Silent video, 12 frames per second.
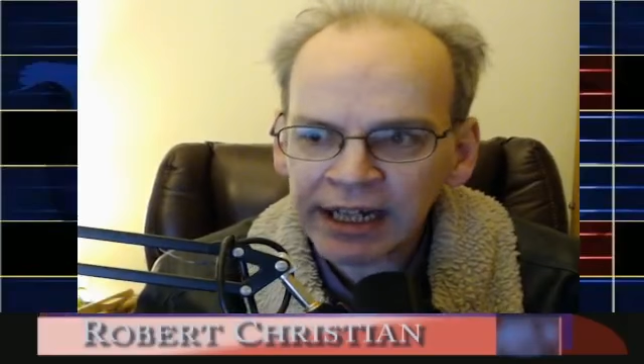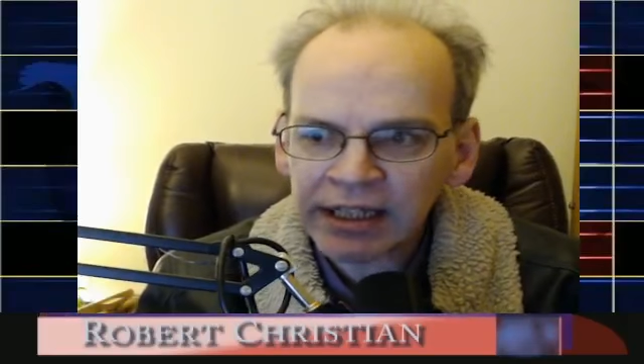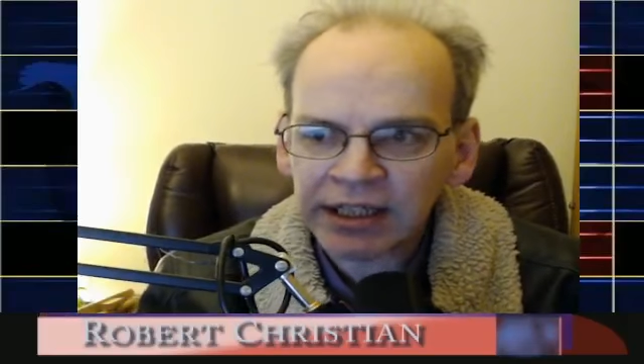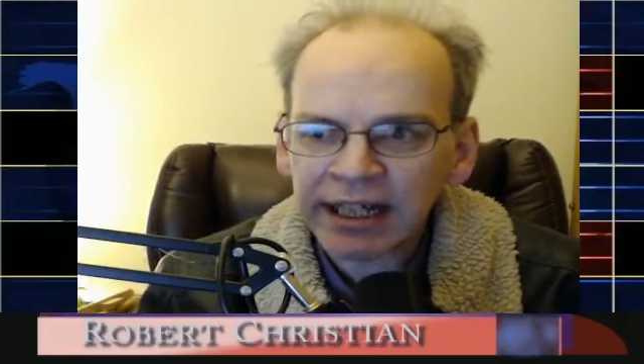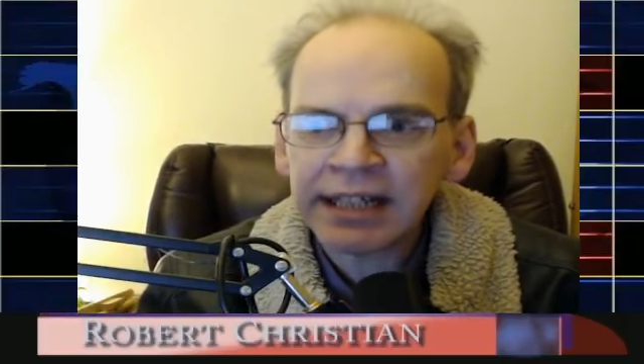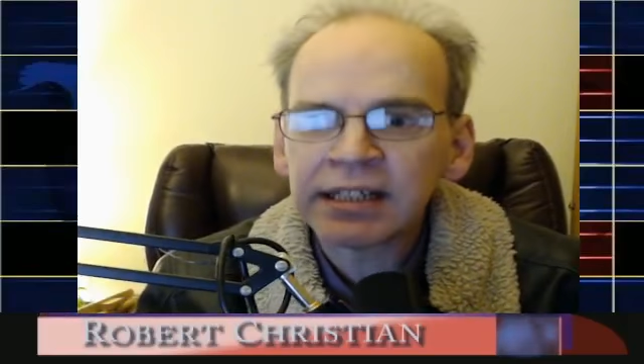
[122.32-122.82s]

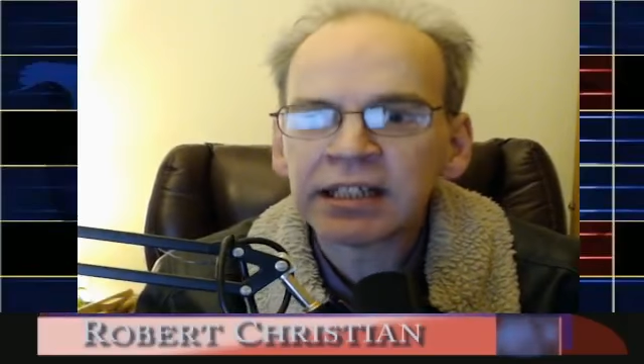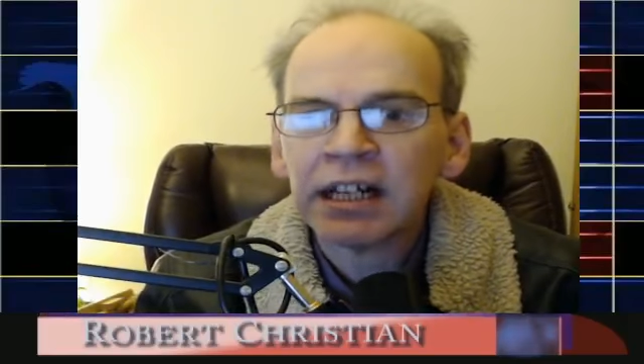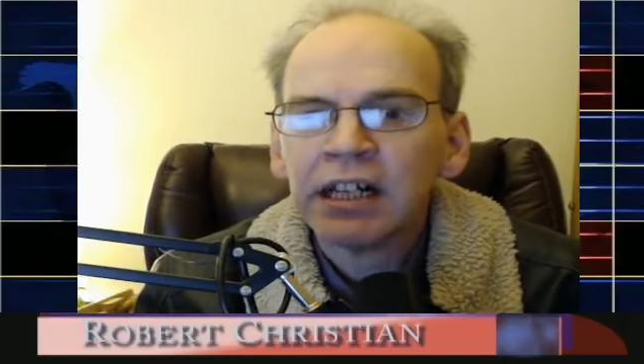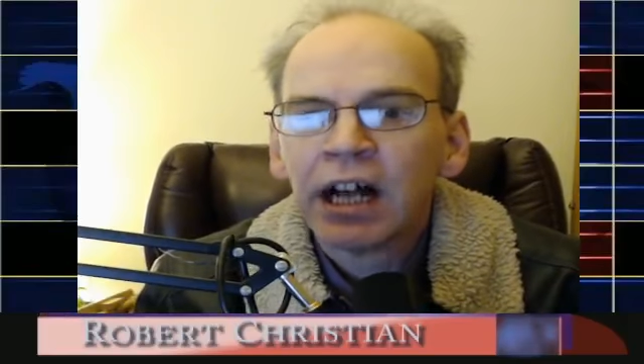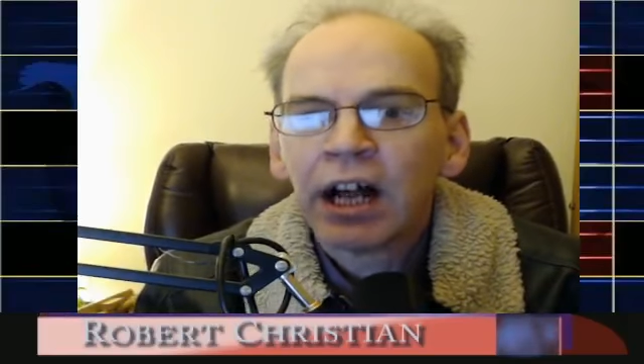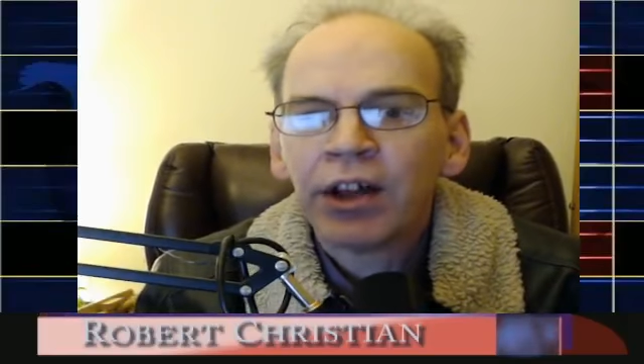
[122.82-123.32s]
States
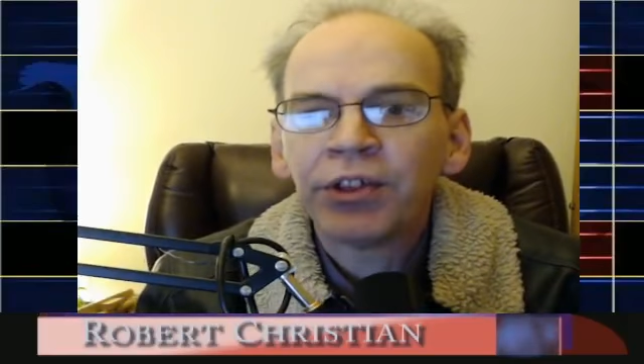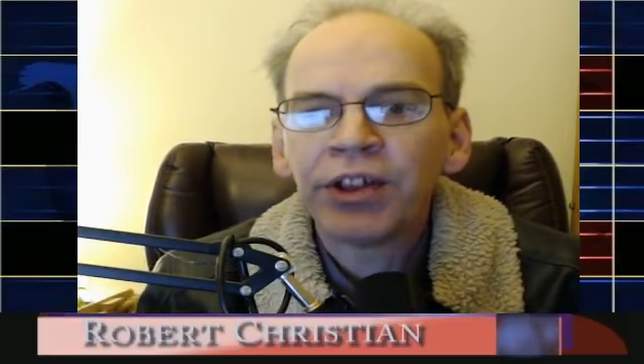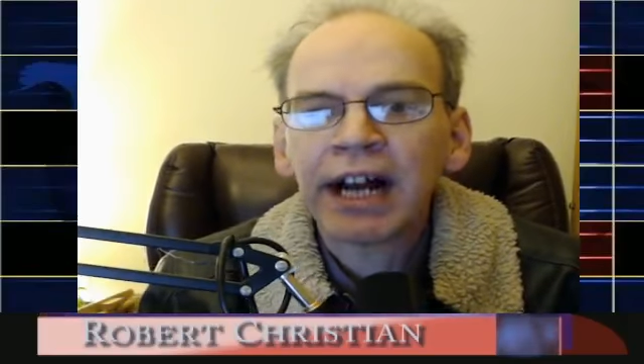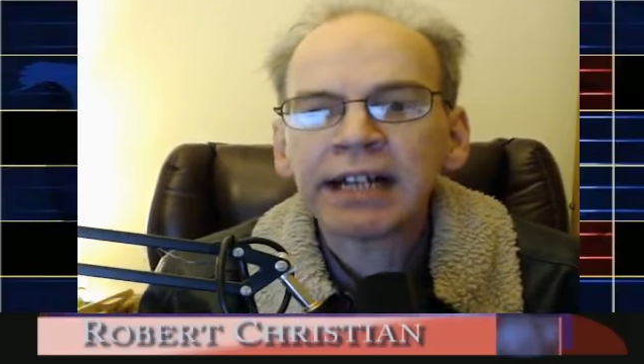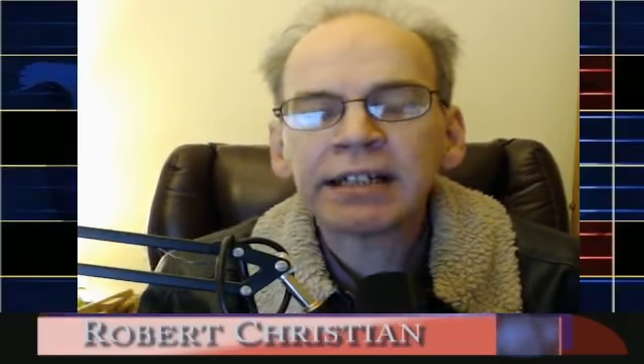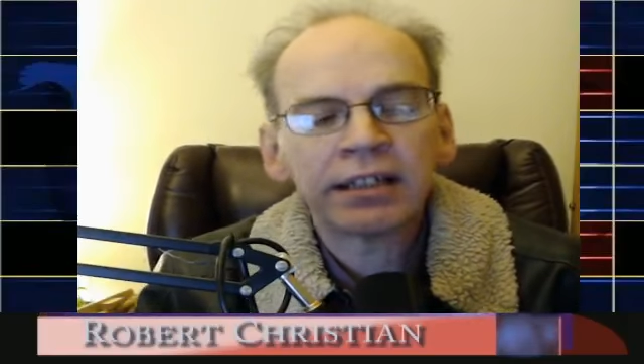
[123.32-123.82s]

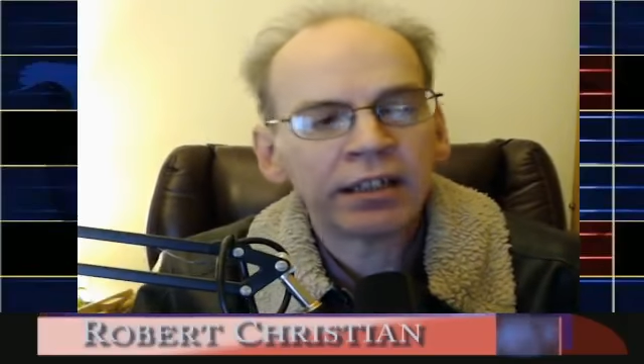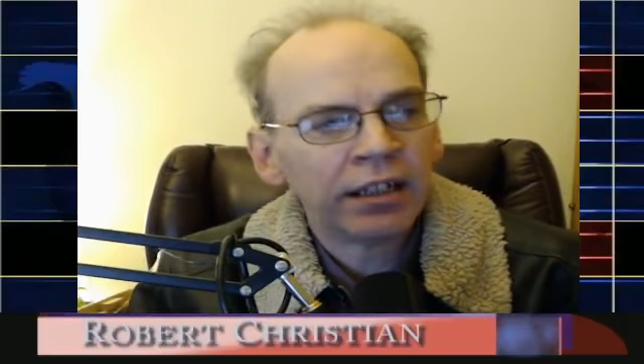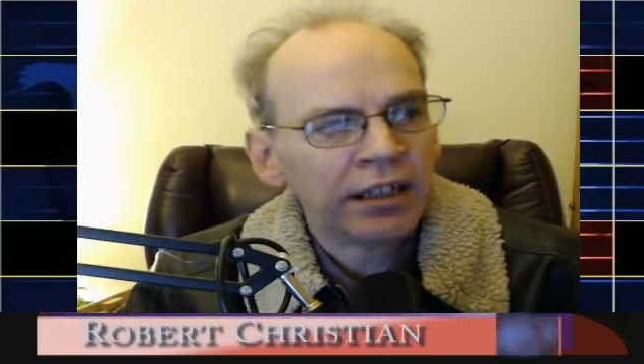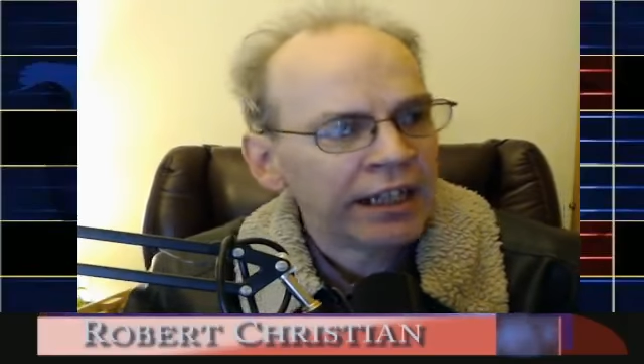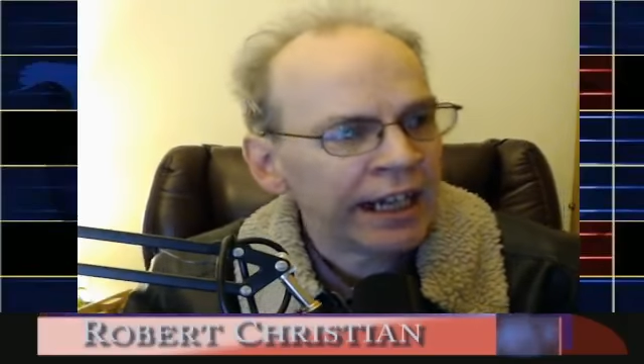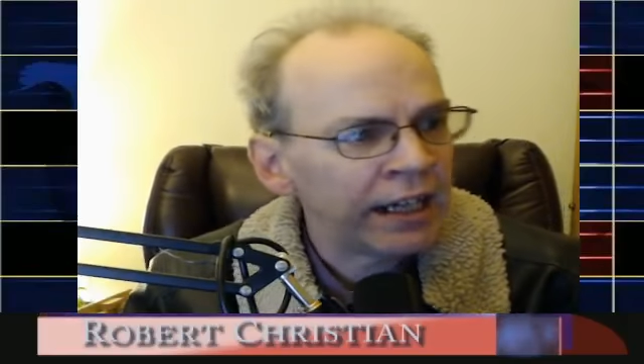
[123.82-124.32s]
that
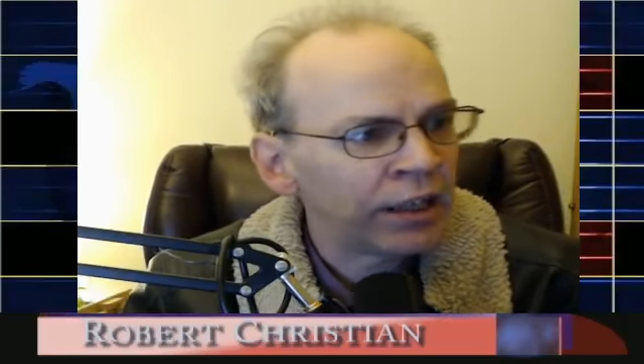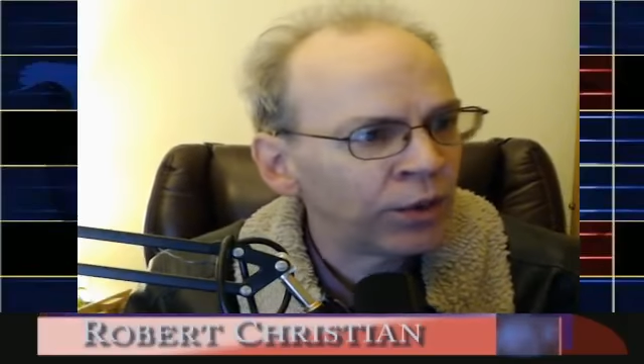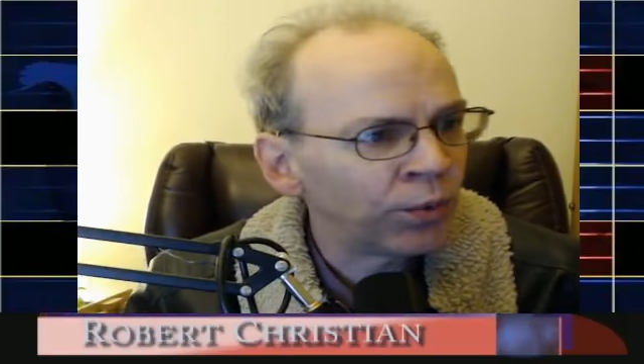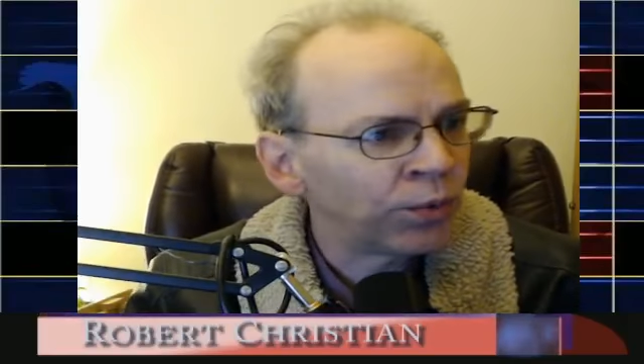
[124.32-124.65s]
it,